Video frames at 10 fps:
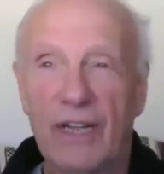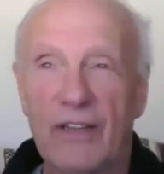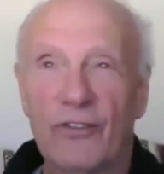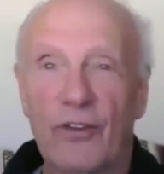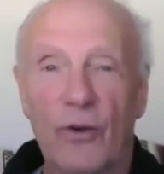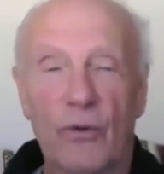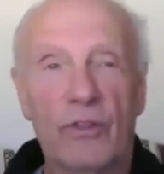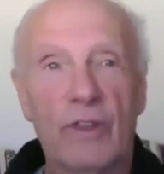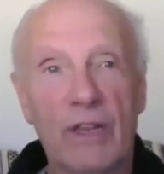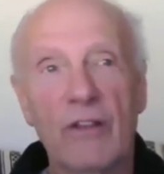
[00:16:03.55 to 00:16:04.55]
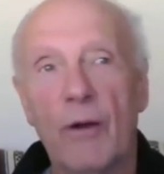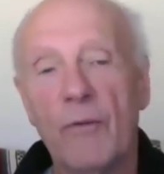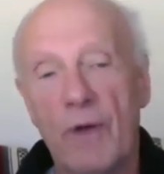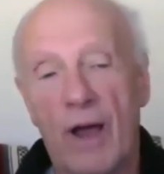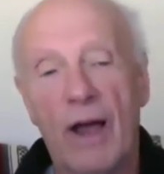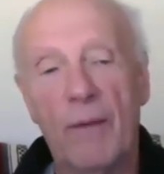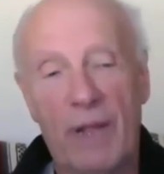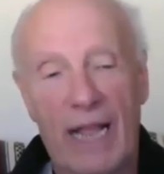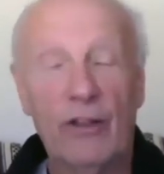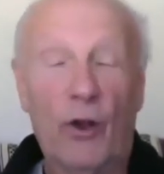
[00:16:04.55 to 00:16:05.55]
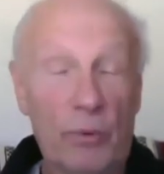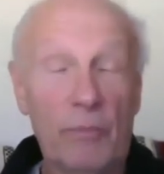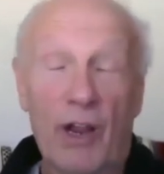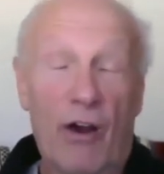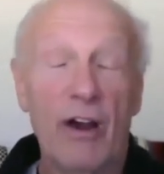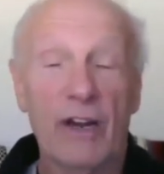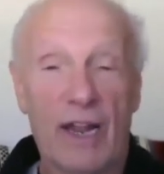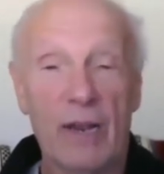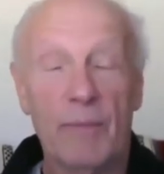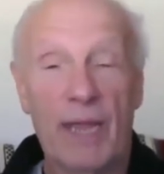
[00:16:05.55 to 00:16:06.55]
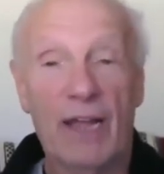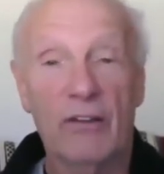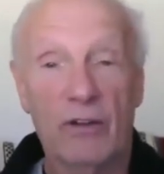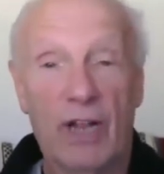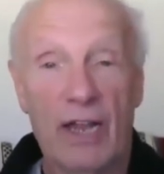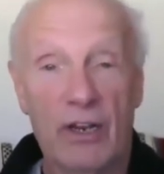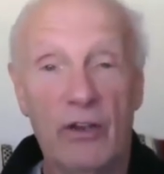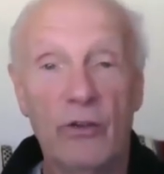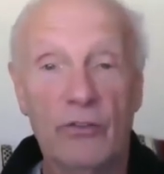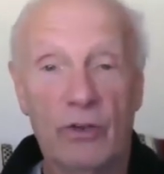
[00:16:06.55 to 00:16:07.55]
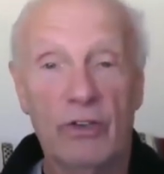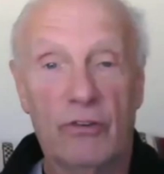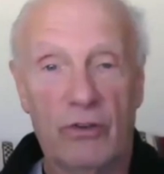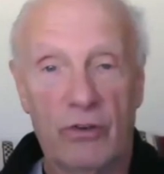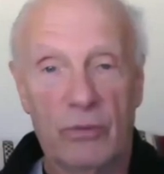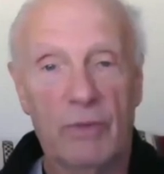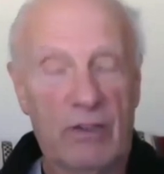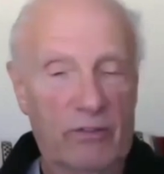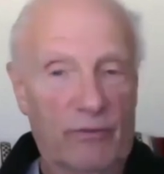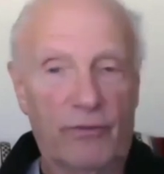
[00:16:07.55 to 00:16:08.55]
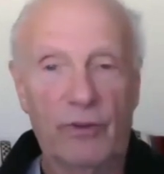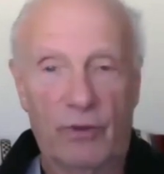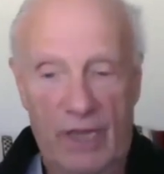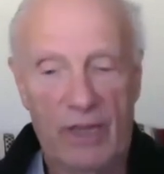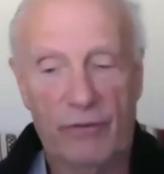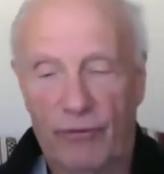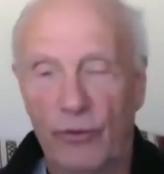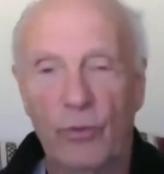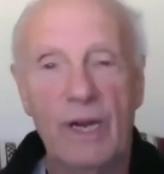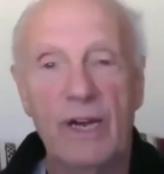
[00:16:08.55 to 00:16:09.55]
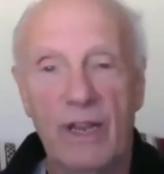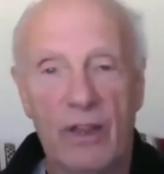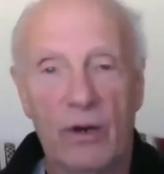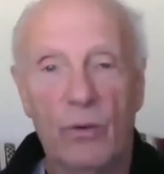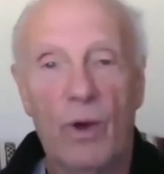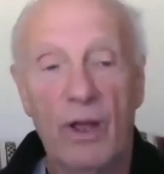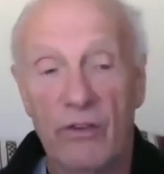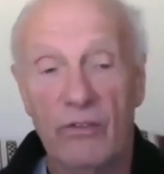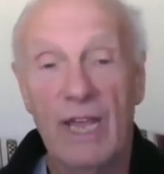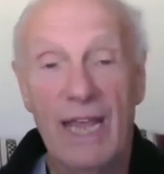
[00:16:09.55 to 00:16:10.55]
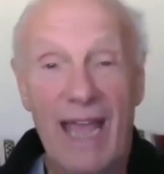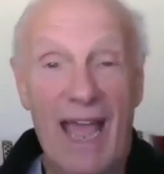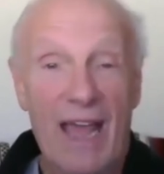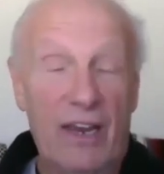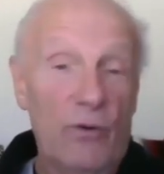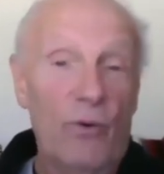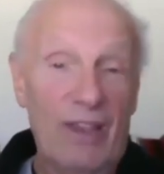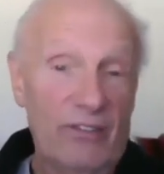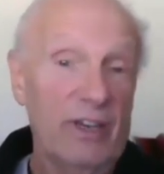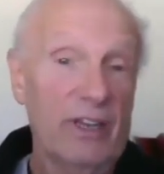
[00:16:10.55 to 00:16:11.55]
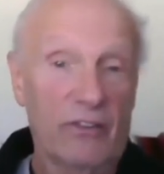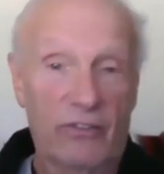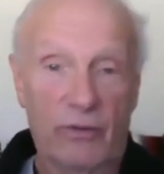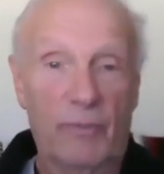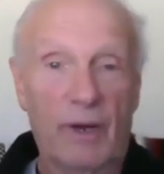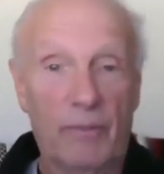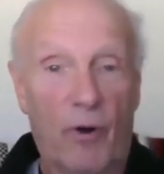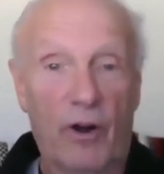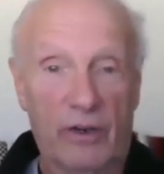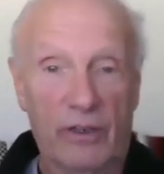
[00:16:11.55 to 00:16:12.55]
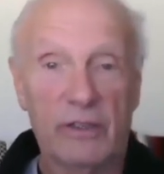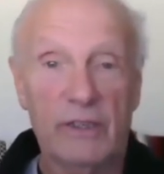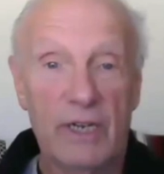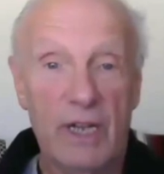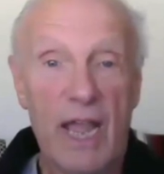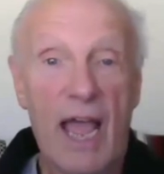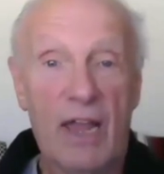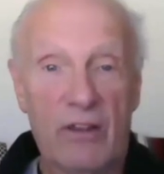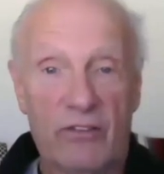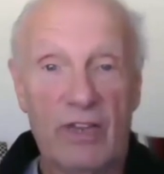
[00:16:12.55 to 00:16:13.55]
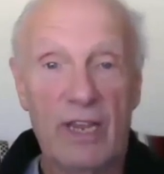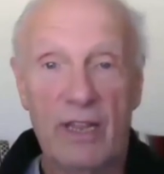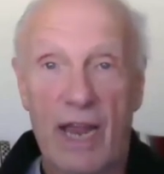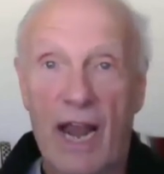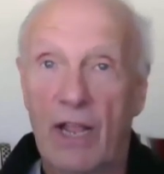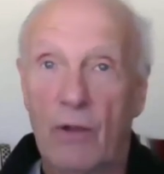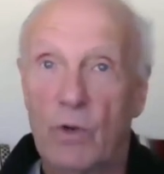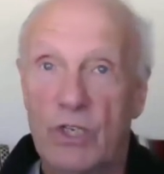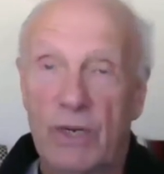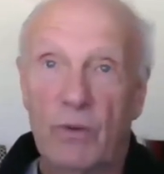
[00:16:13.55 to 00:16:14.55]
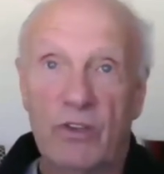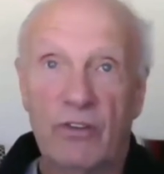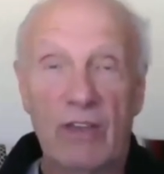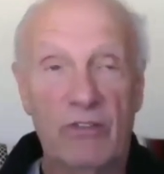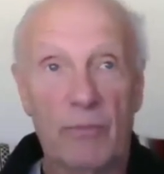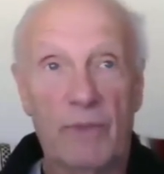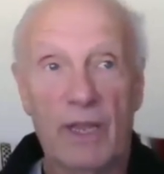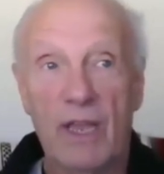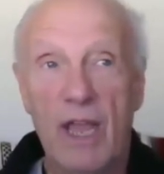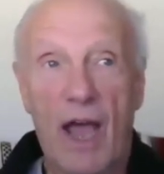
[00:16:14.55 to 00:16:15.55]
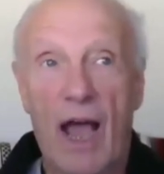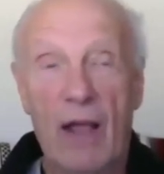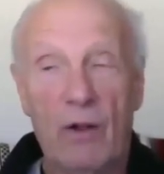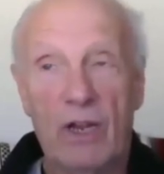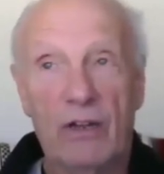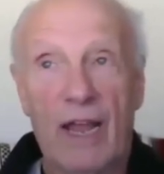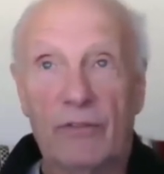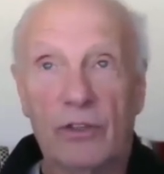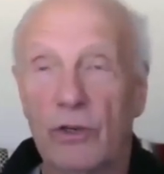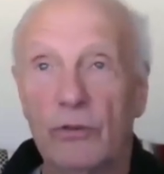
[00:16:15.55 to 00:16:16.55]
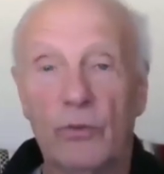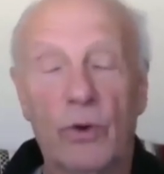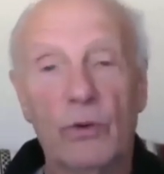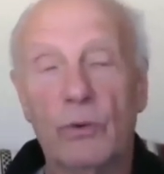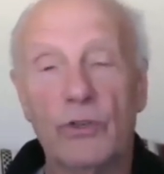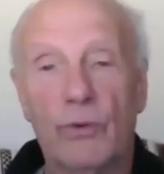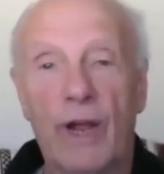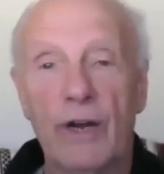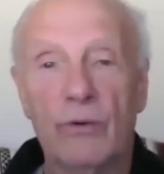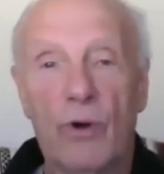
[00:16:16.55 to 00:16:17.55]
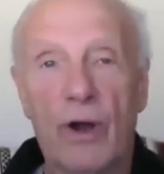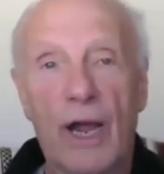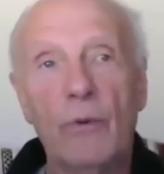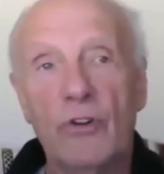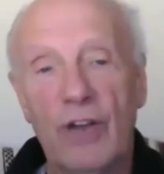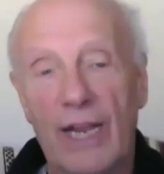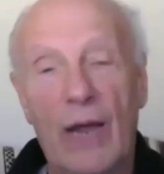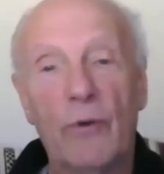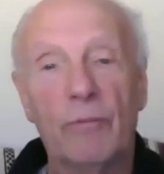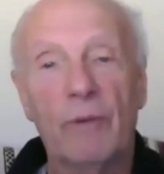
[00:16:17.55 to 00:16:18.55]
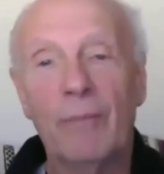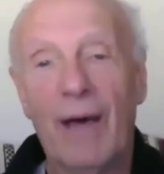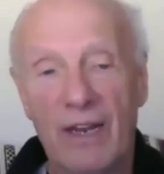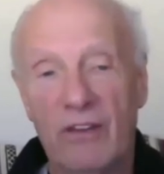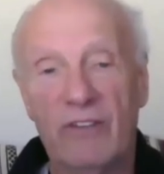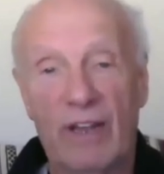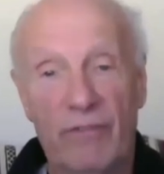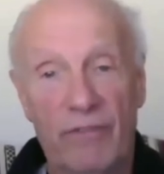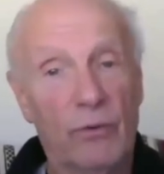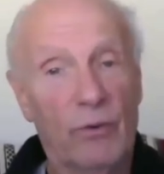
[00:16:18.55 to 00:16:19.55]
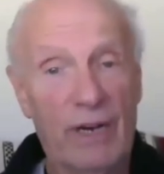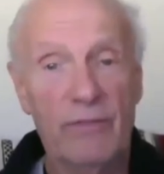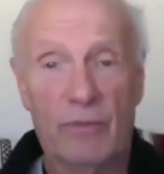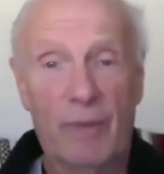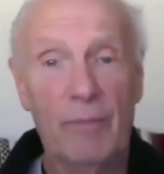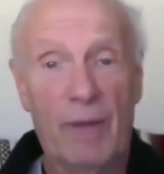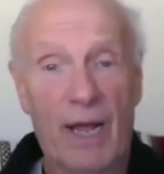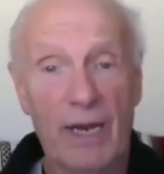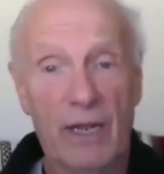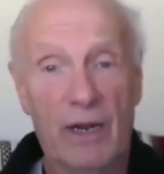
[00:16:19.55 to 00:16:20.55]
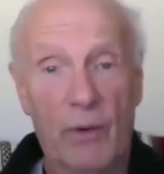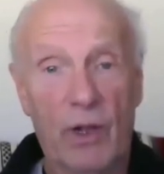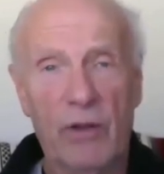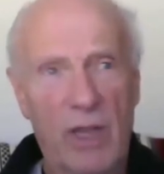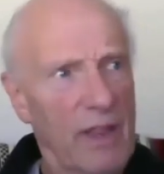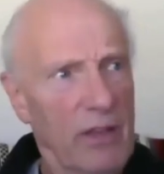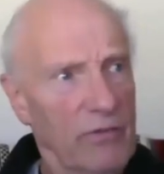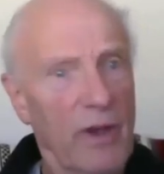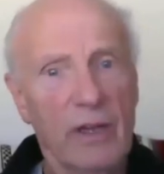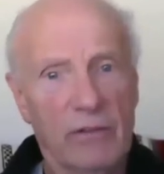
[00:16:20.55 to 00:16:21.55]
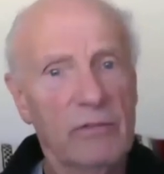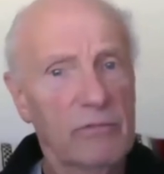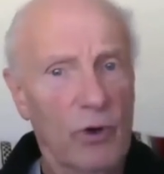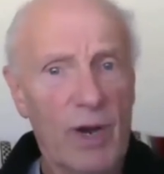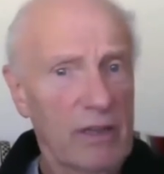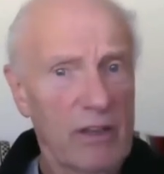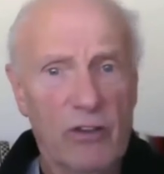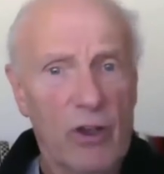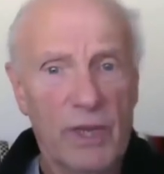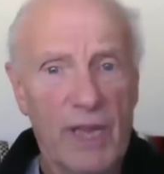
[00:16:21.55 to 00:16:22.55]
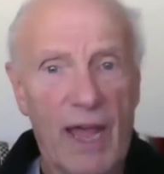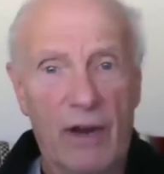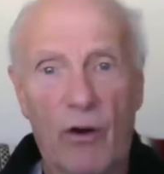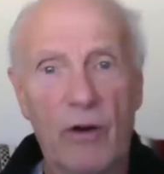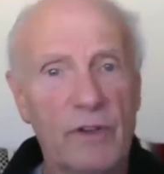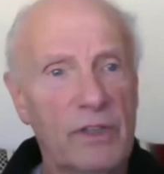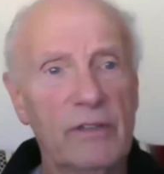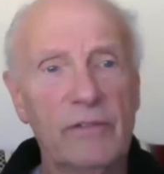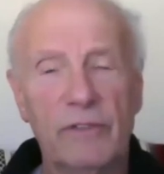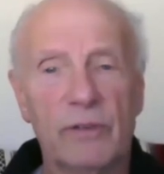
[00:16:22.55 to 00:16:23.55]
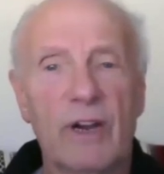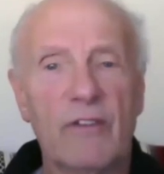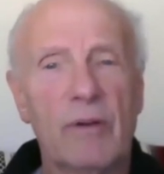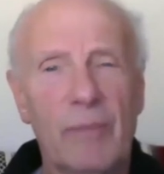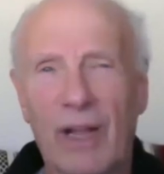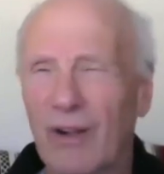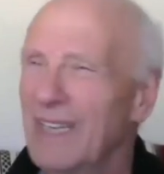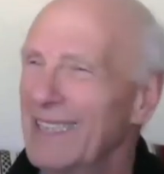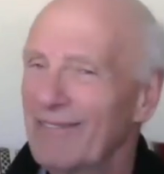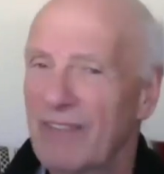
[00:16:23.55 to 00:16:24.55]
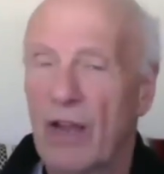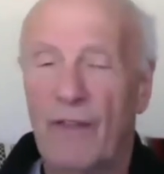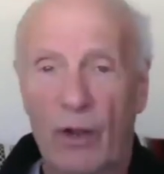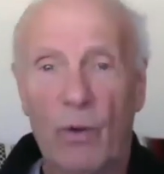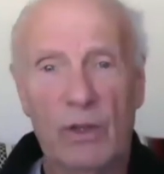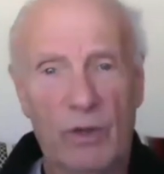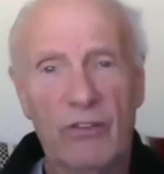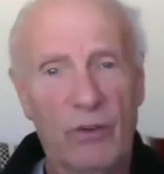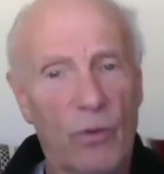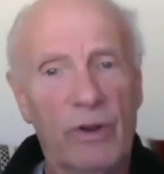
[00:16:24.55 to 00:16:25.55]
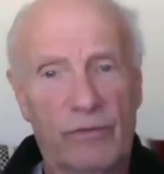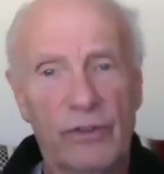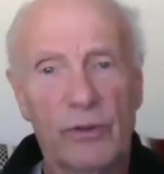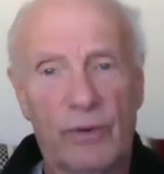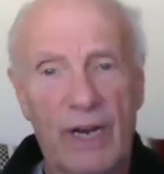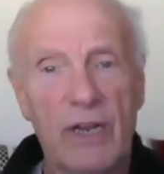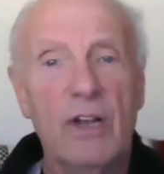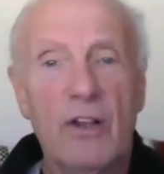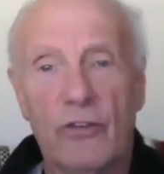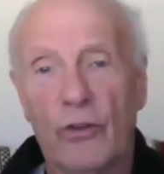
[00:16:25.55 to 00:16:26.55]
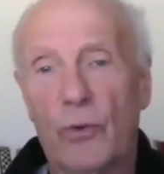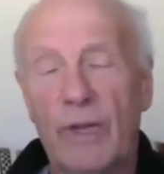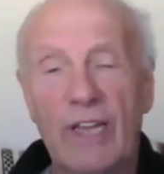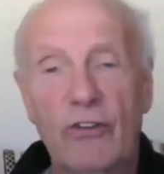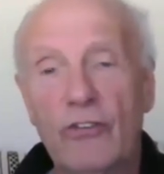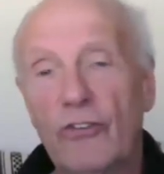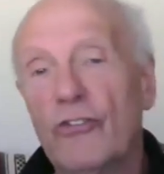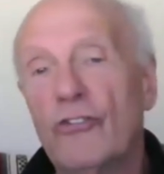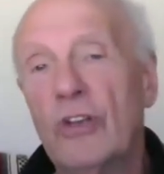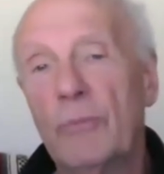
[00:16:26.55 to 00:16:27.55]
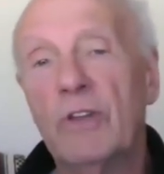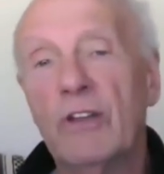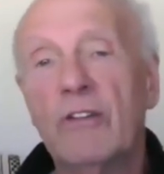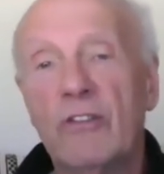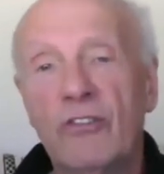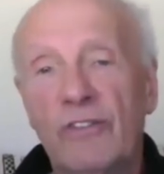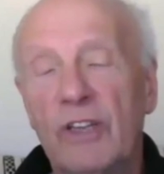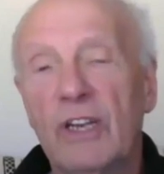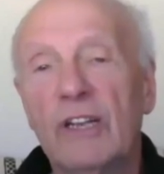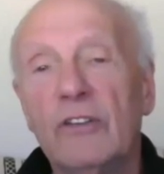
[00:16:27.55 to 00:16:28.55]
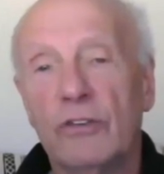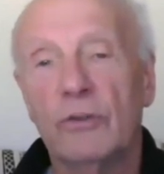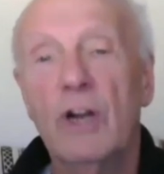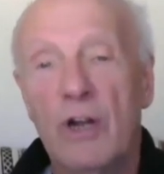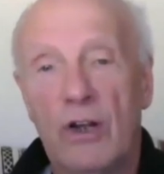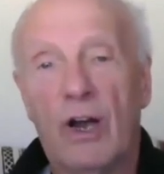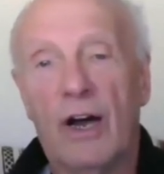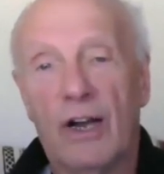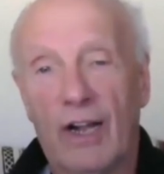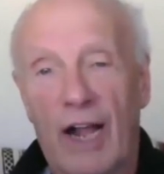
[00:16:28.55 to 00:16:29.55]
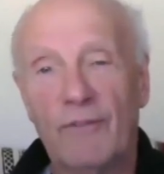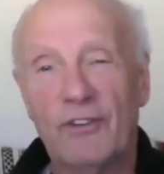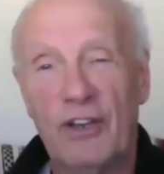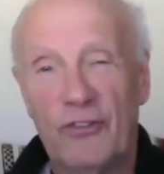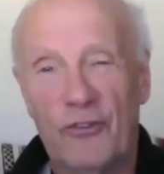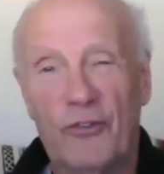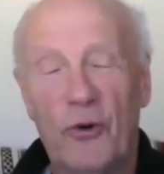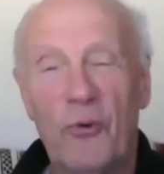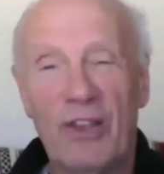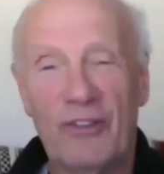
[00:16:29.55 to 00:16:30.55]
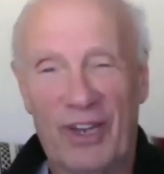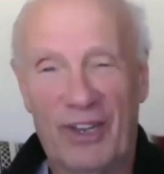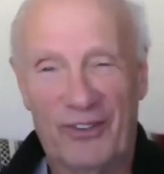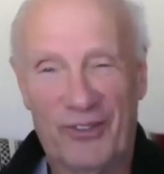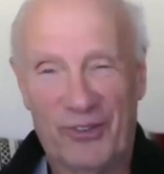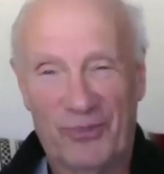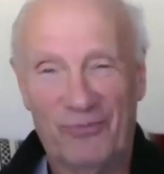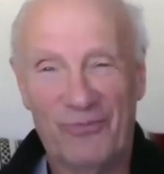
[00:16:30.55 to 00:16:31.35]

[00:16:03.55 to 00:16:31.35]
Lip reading: And so I began to open my heart, and I began to kind of use Continuum as in the fluidity that it was, and in resonance to my partner. Mm-hmm. And see that when she would say something, I didn't have to go to whether it was right or wrong. I would check out with my body. Does that feel right for my body? And I would go, yeah, that's fine. Great, let's go with that. Or if it didn't feel right for my body, I go, no, that doesn't quite feel right. So the relationship shifted into conversations through resonance.